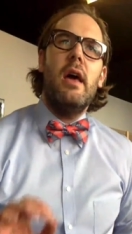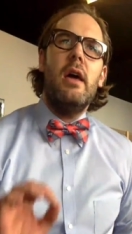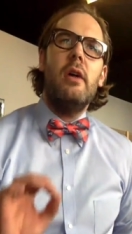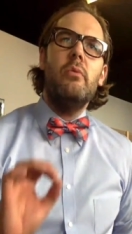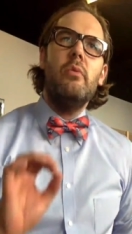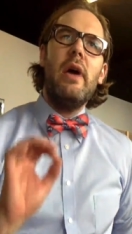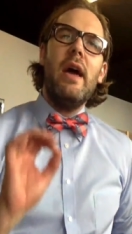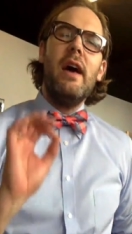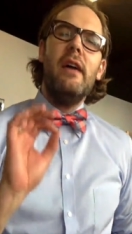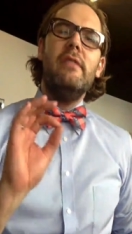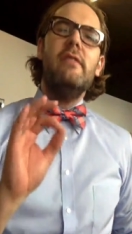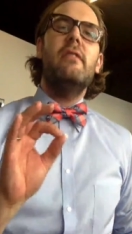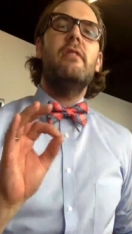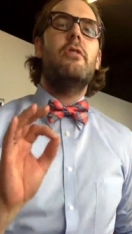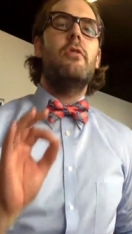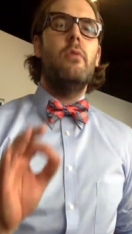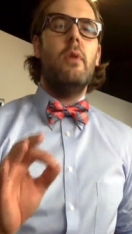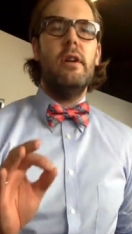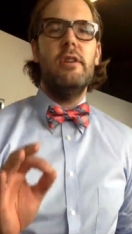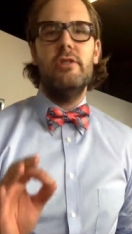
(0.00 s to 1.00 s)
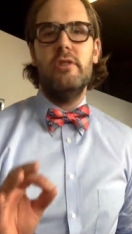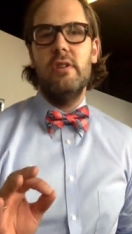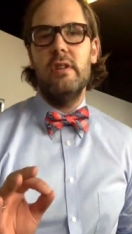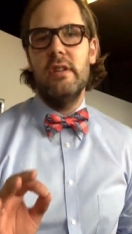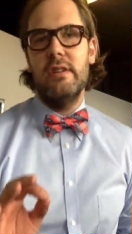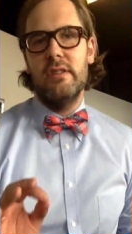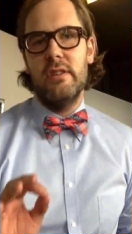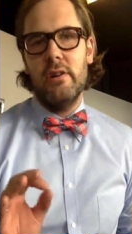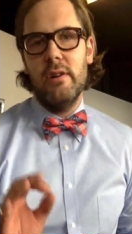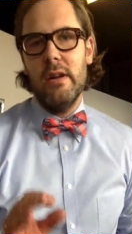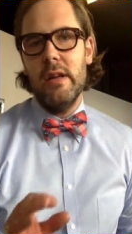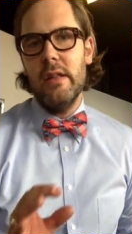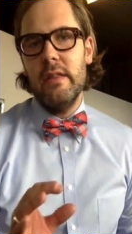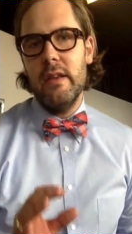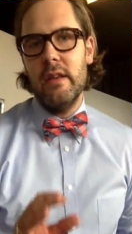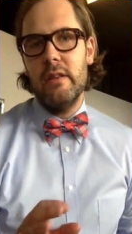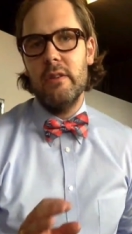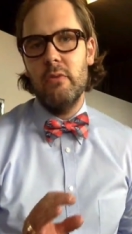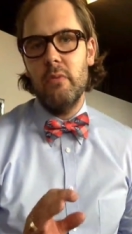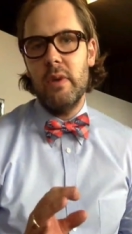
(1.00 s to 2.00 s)
And we ask the question, is there
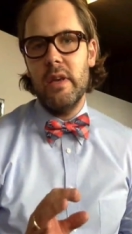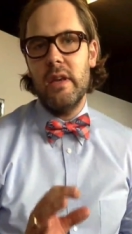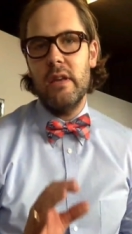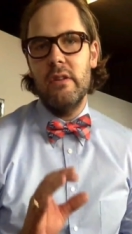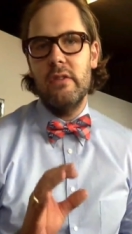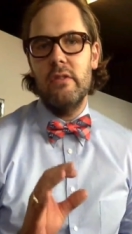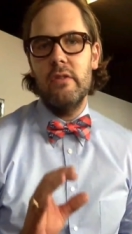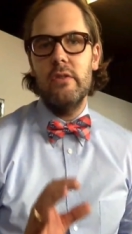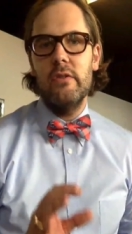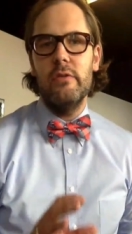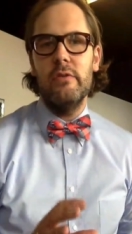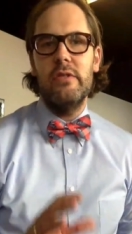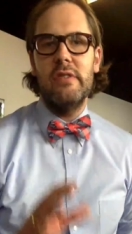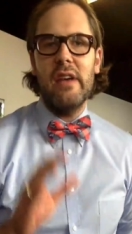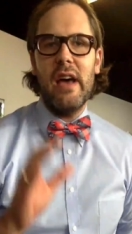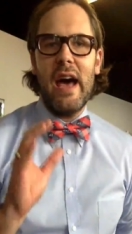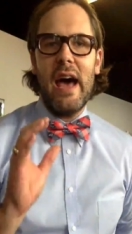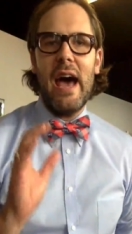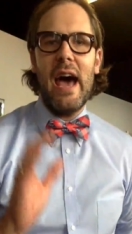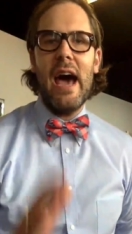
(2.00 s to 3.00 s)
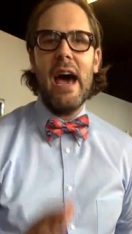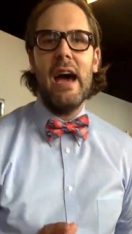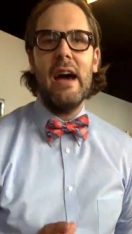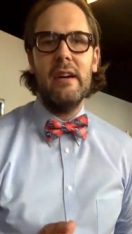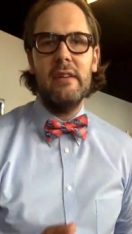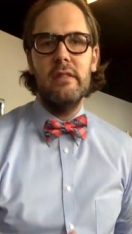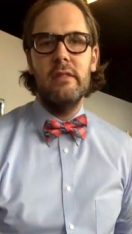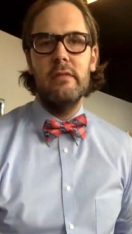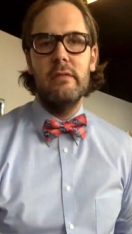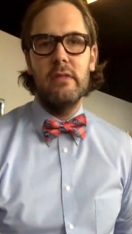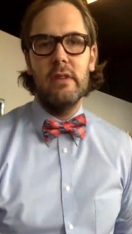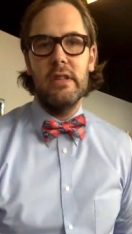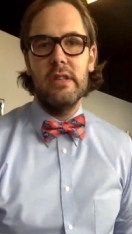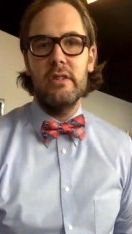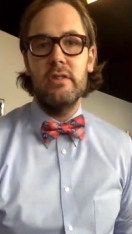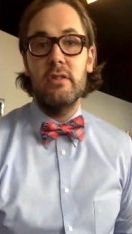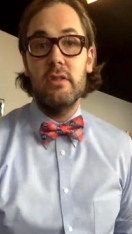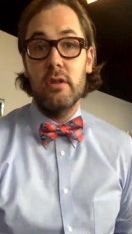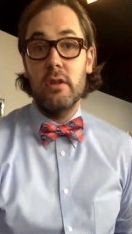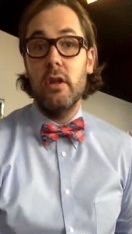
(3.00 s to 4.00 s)
anything that we can do to actively
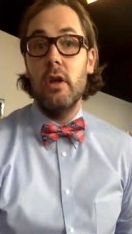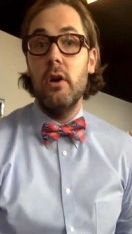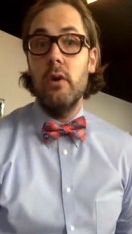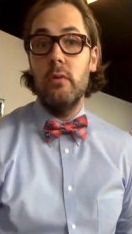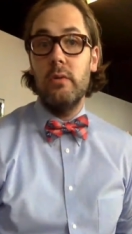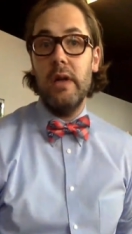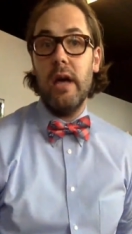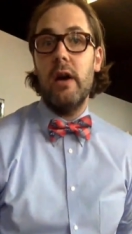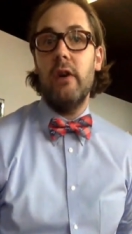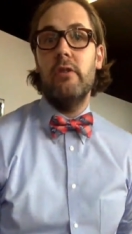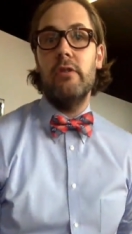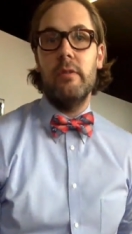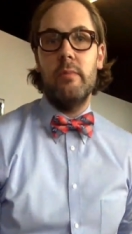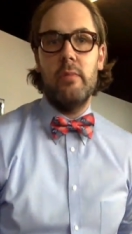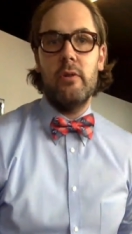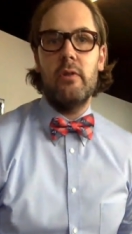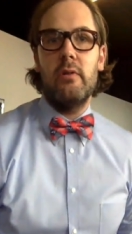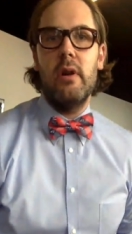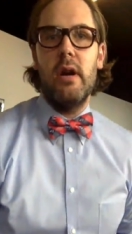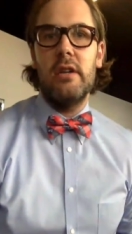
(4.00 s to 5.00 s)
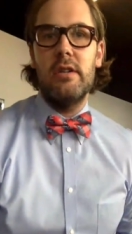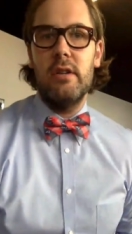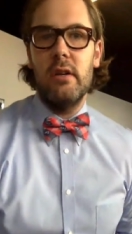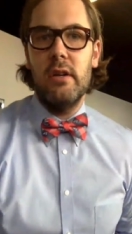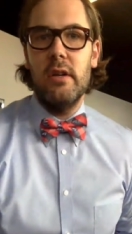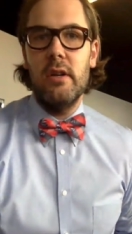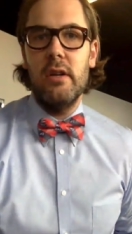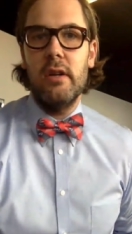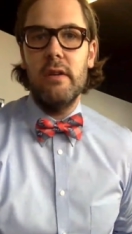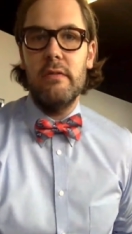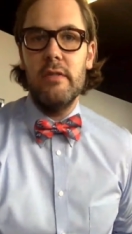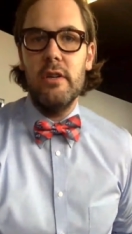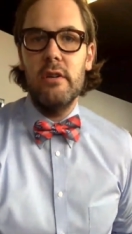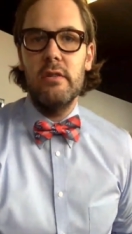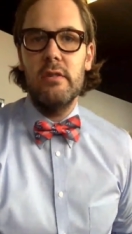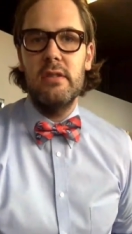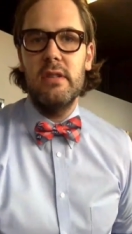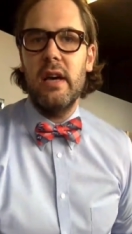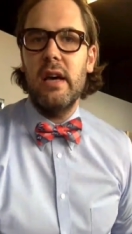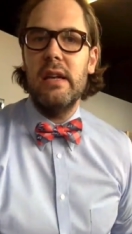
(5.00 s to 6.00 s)
slow down the progression of
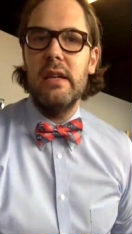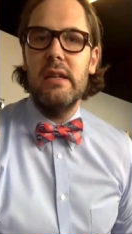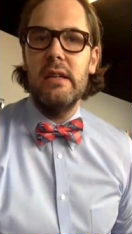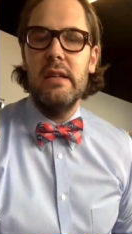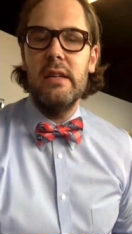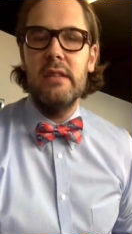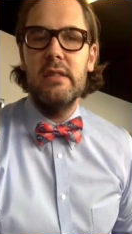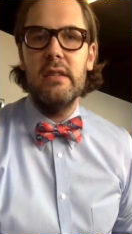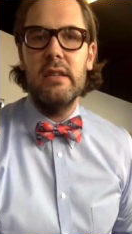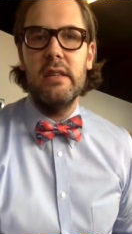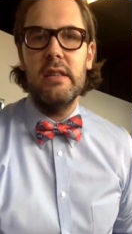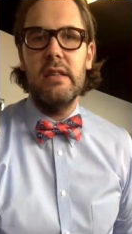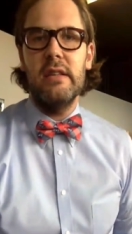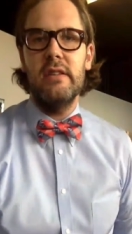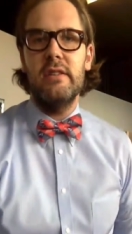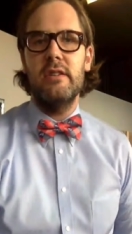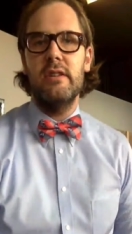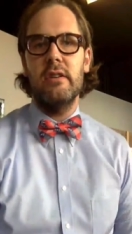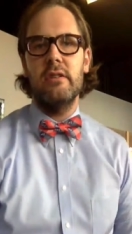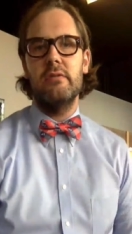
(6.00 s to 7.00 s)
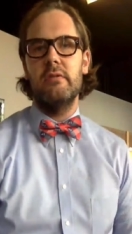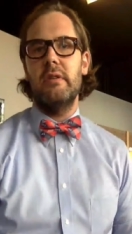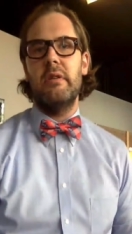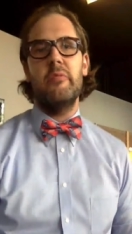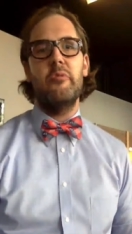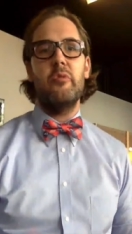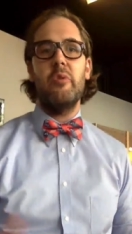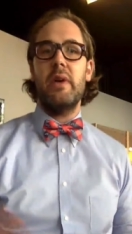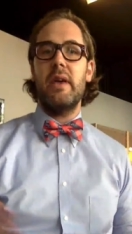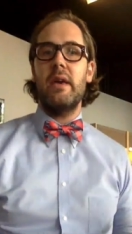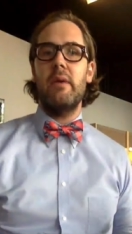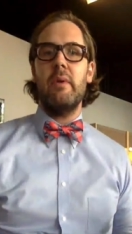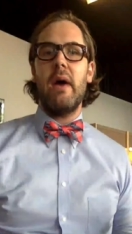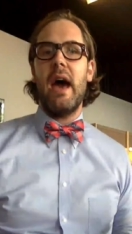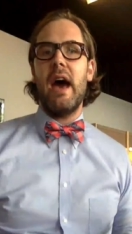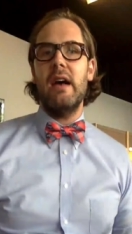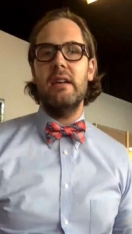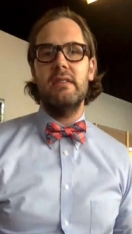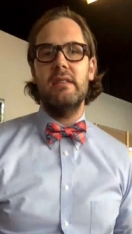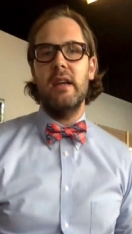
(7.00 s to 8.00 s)
nearsightedness in these children? And we get
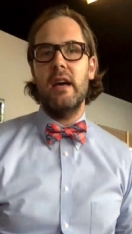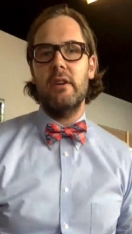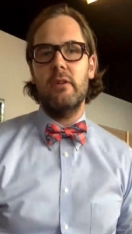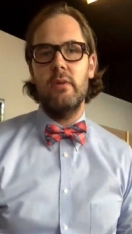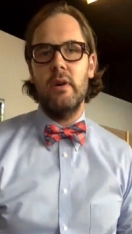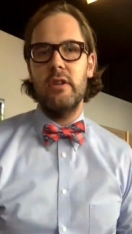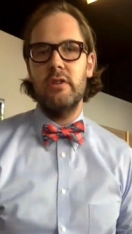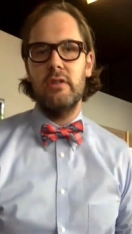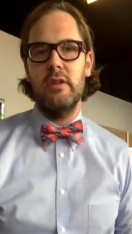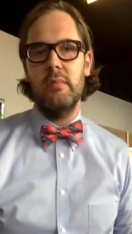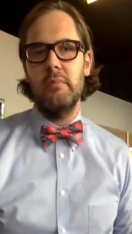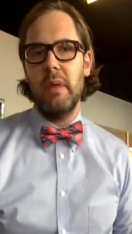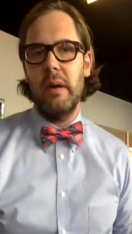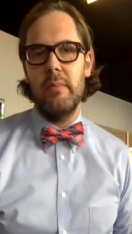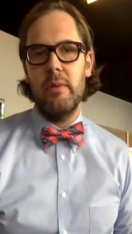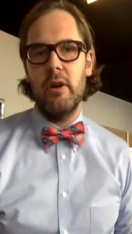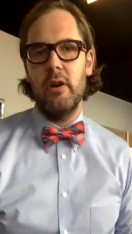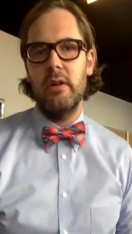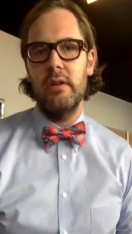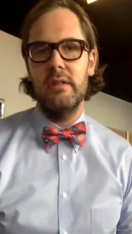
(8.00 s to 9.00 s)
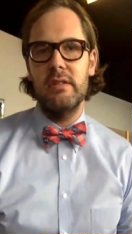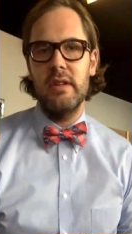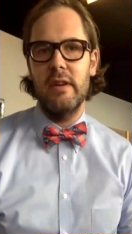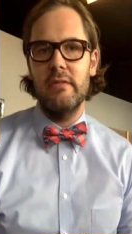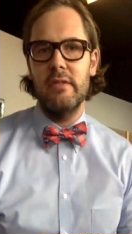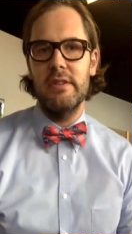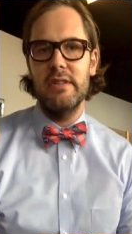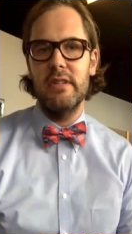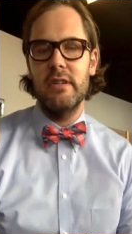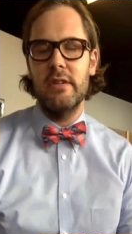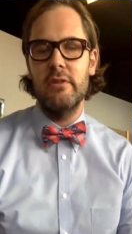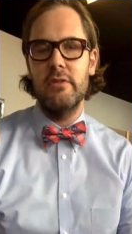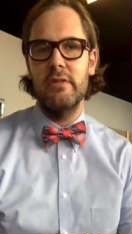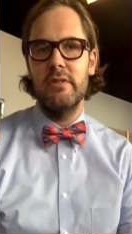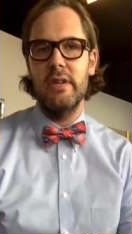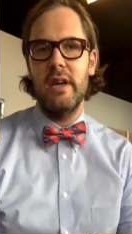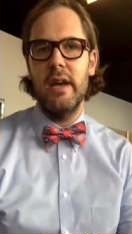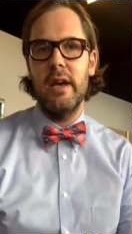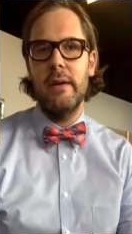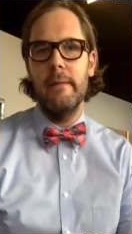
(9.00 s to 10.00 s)
asked that question by parents every single
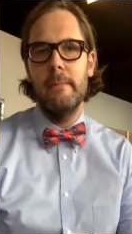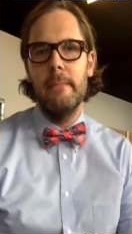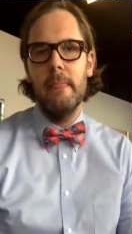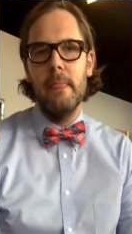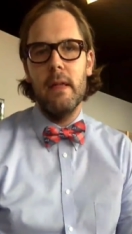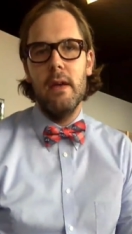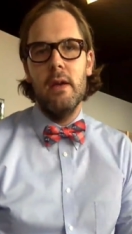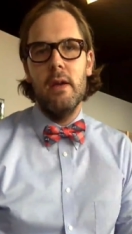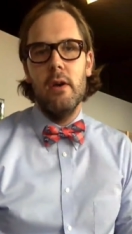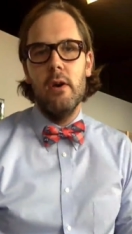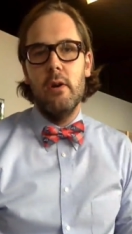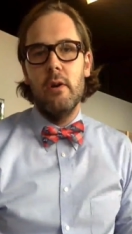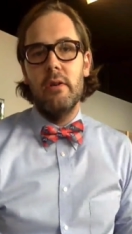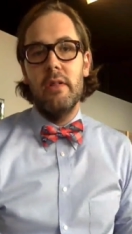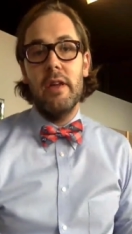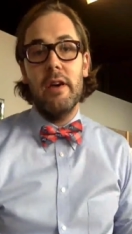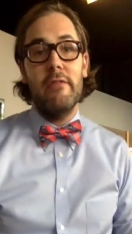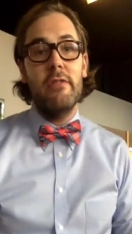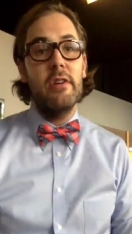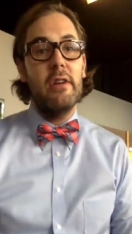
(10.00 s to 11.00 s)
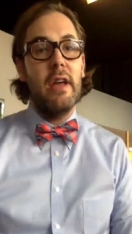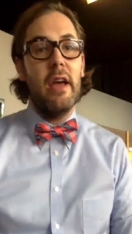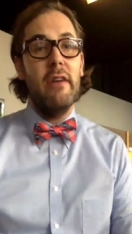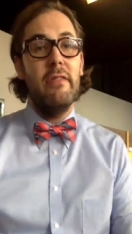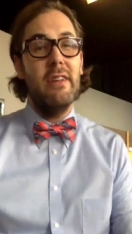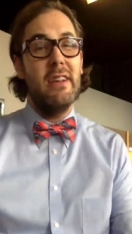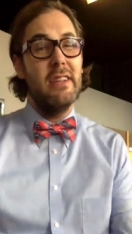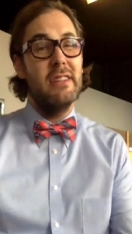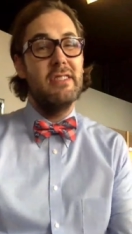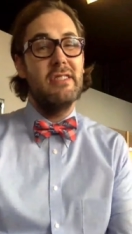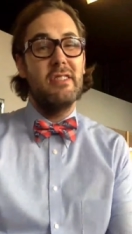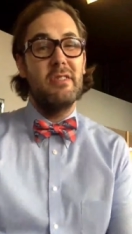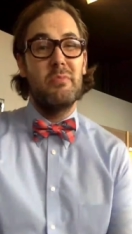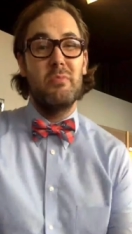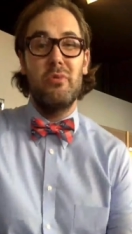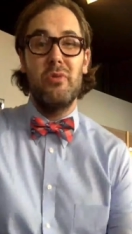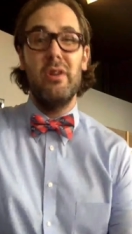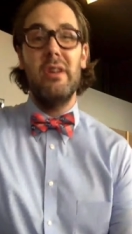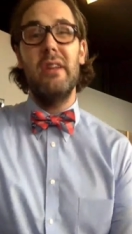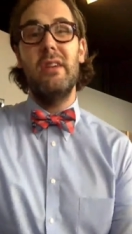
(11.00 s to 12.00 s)
day. Well, the evidence is
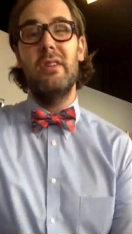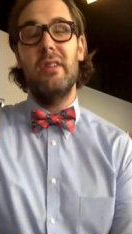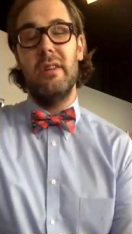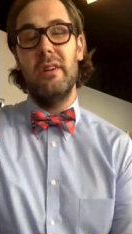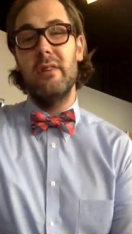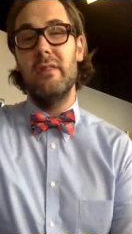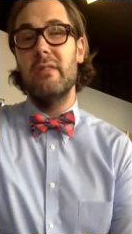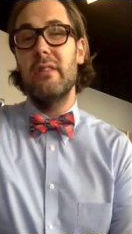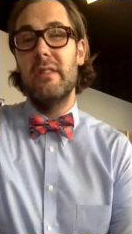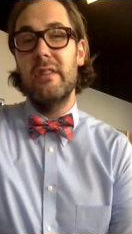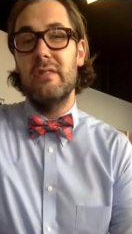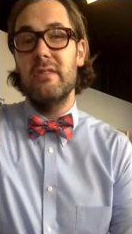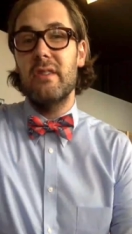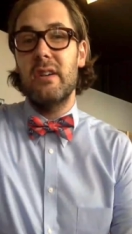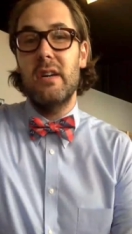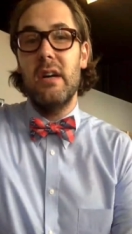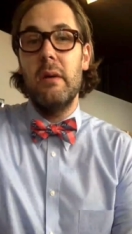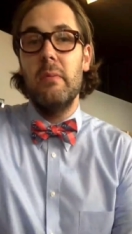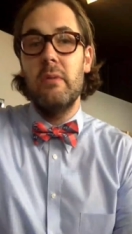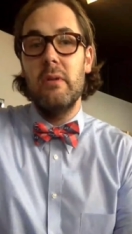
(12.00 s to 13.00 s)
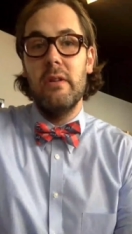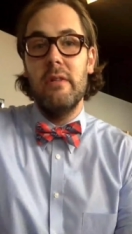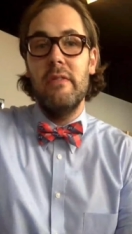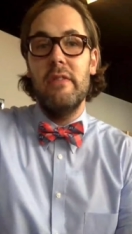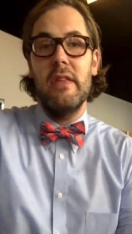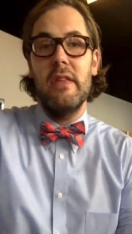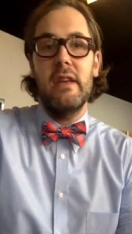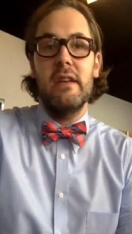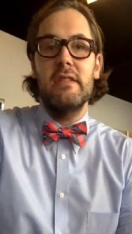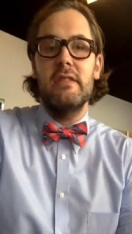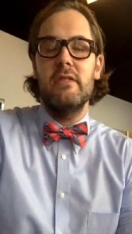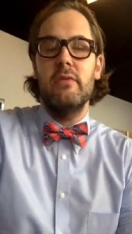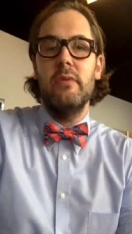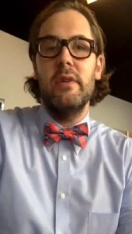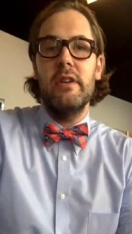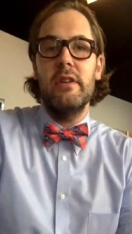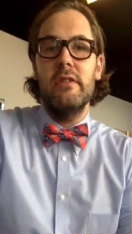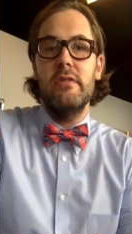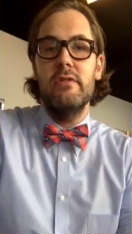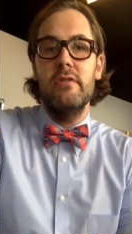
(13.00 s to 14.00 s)
pretty clear that there's a couple of things that
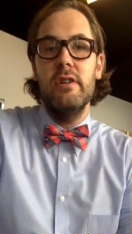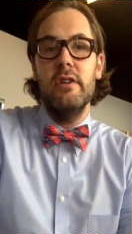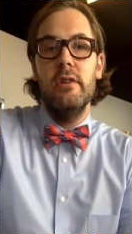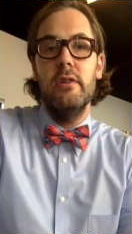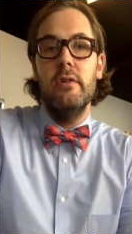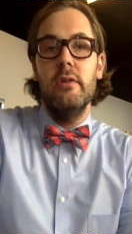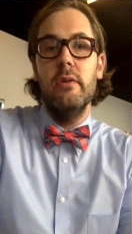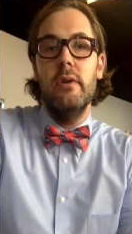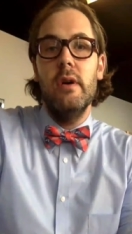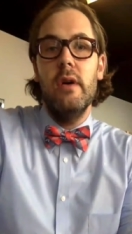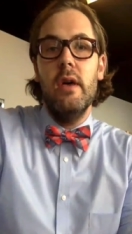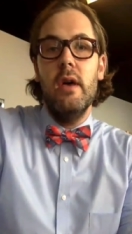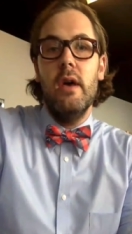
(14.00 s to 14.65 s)
we can do.